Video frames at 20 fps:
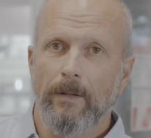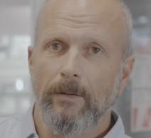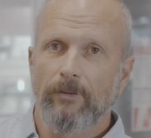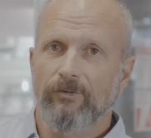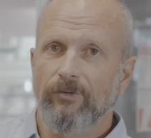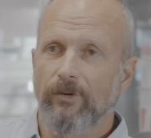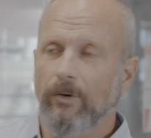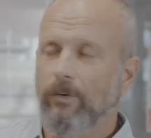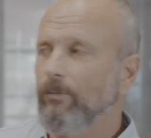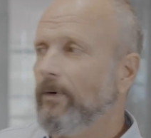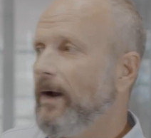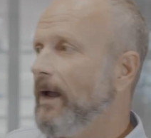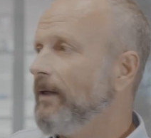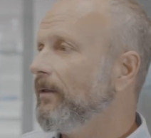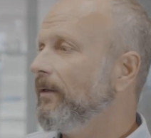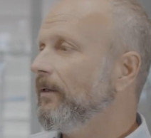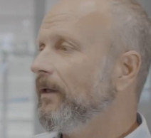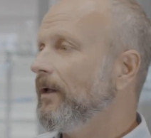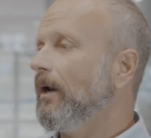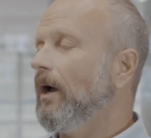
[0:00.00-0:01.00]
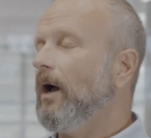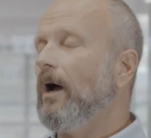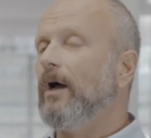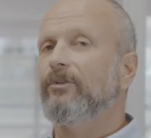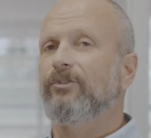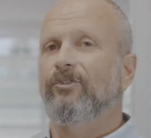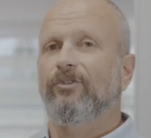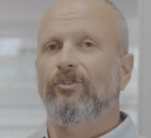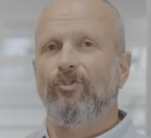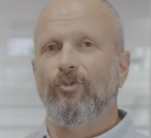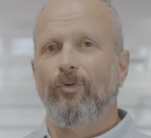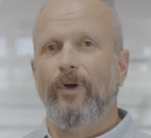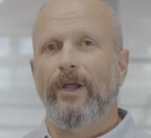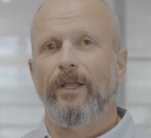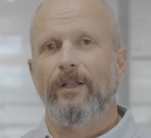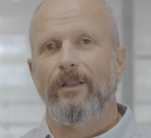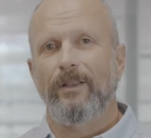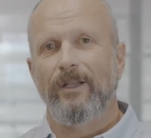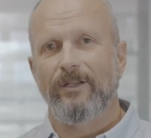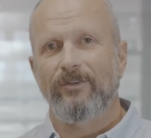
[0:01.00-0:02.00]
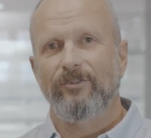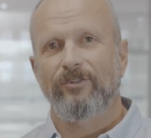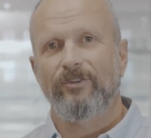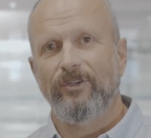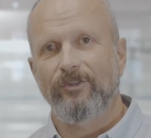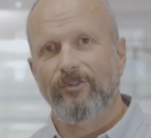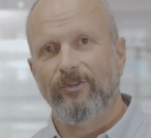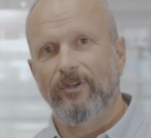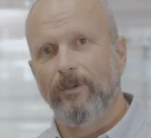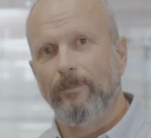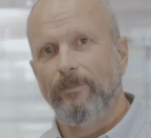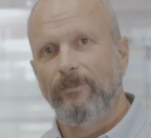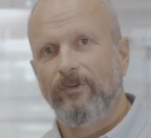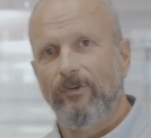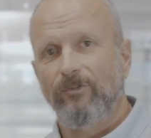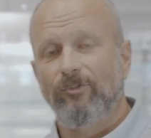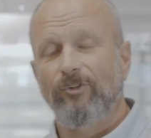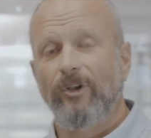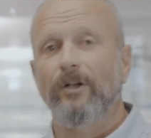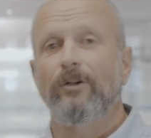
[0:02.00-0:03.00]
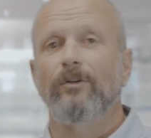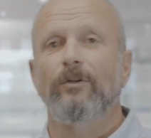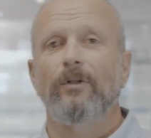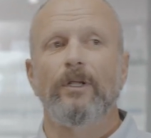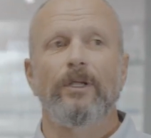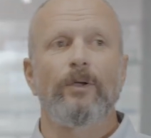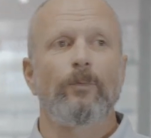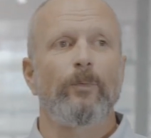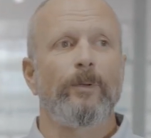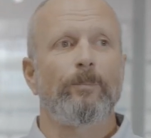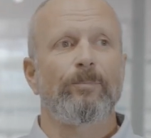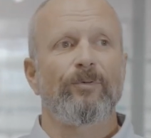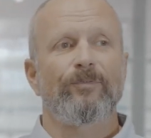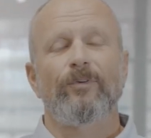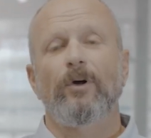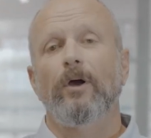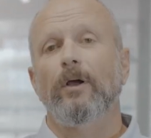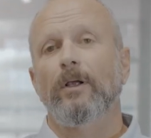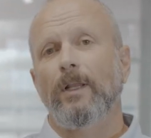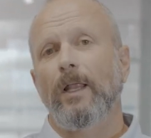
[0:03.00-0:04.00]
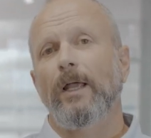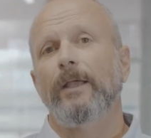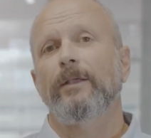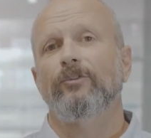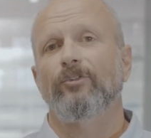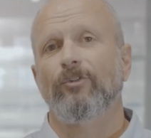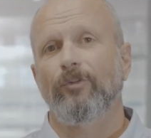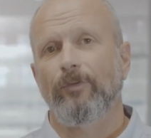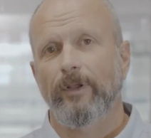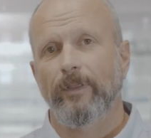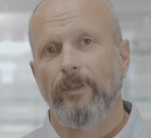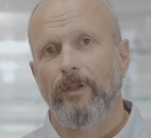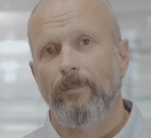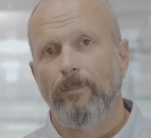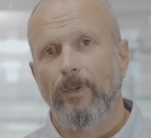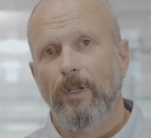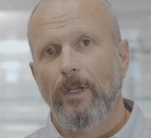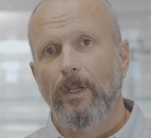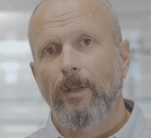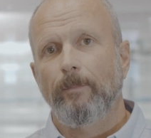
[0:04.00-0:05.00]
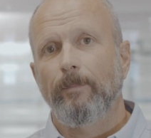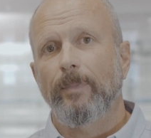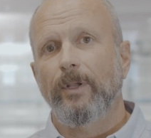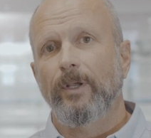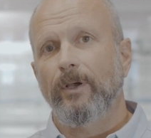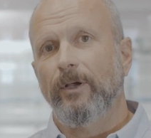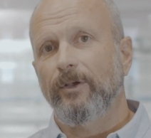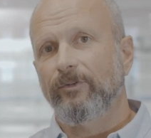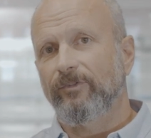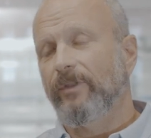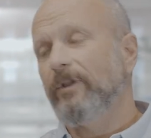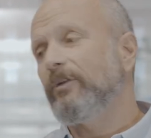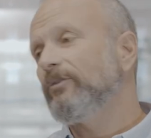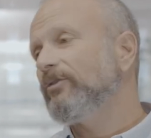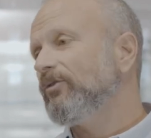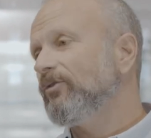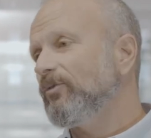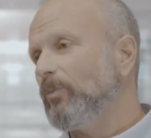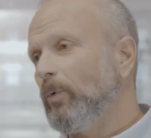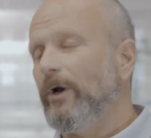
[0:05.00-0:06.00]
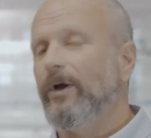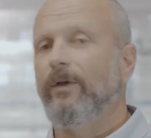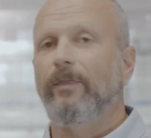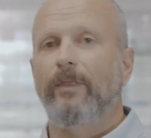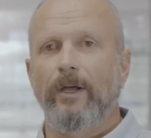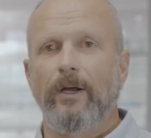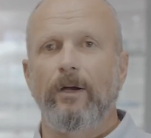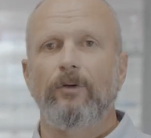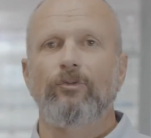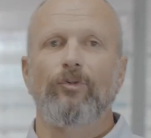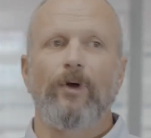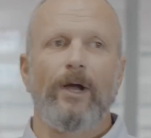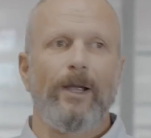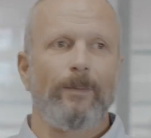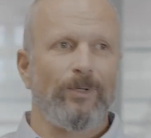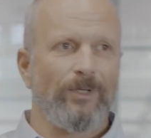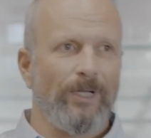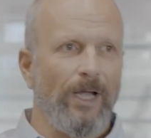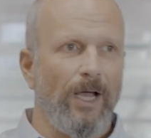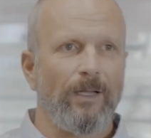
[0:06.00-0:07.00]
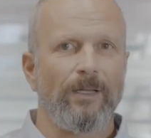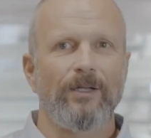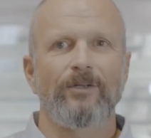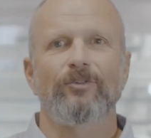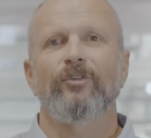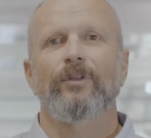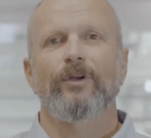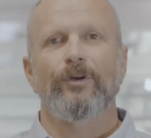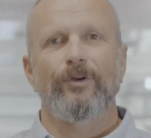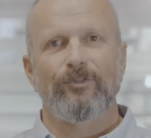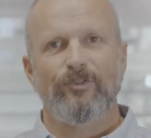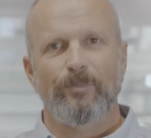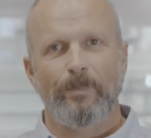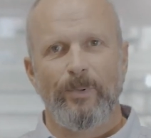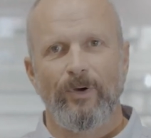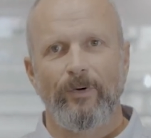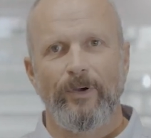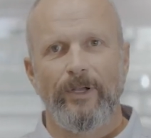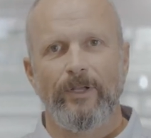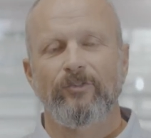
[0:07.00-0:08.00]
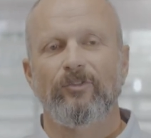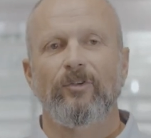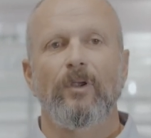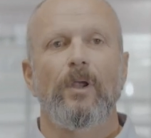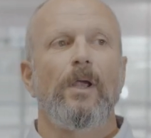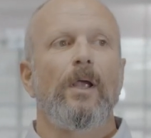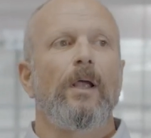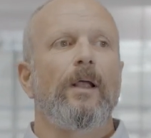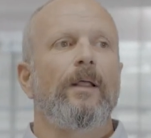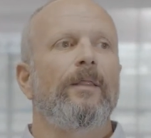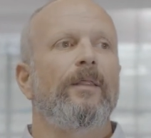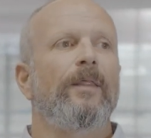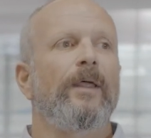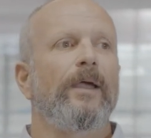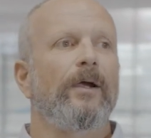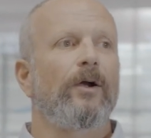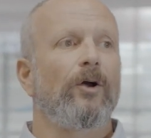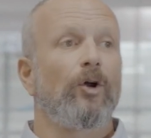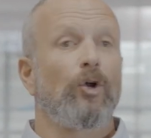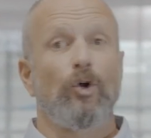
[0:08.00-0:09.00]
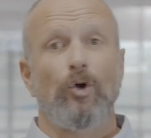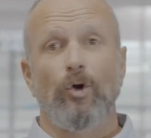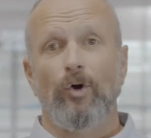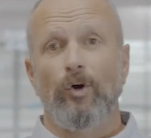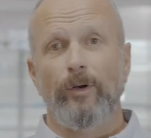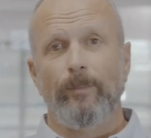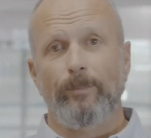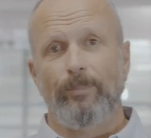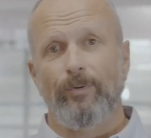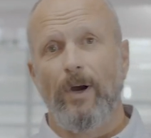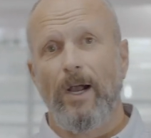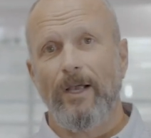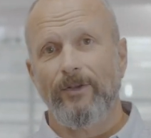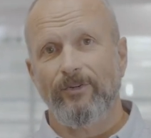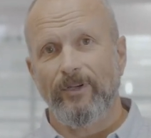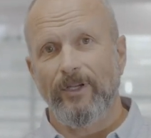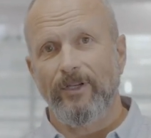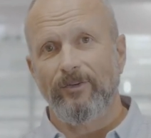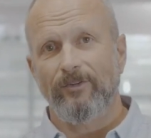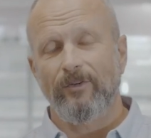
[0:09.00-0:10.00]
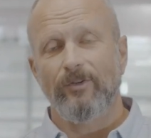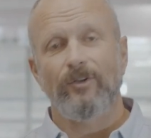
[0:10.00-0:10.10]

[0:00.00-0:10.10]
So rather than us train these systems, generally we prefer our clients train them, because this is where their tribal knowledge, their experience, their current process